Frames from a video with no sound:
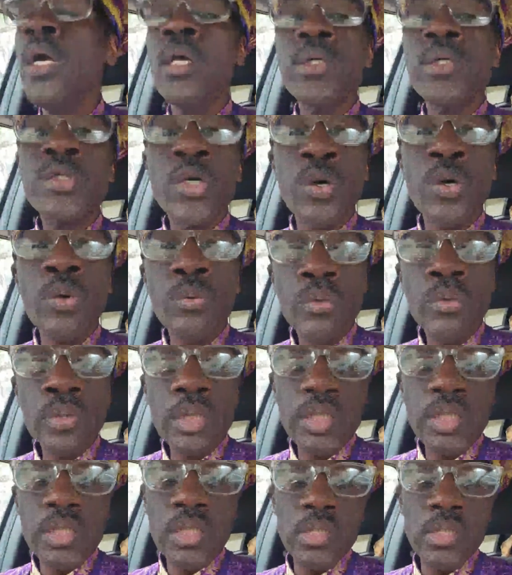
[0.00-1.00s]
So
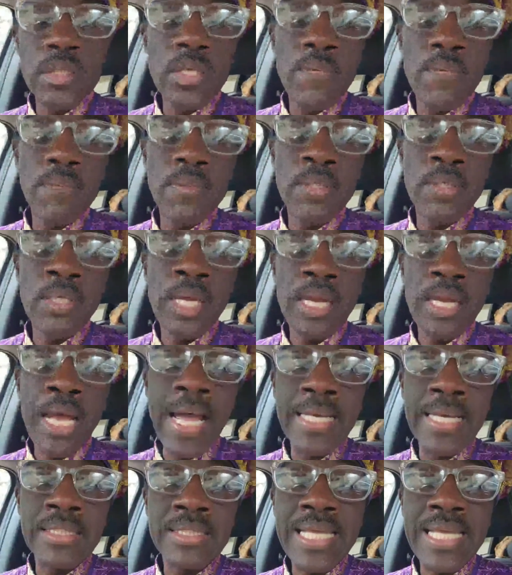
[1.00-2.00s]
this is something that
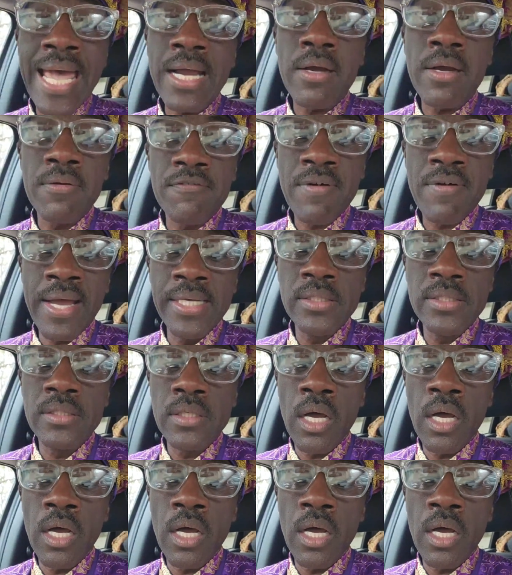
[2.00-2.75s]
I sacrificed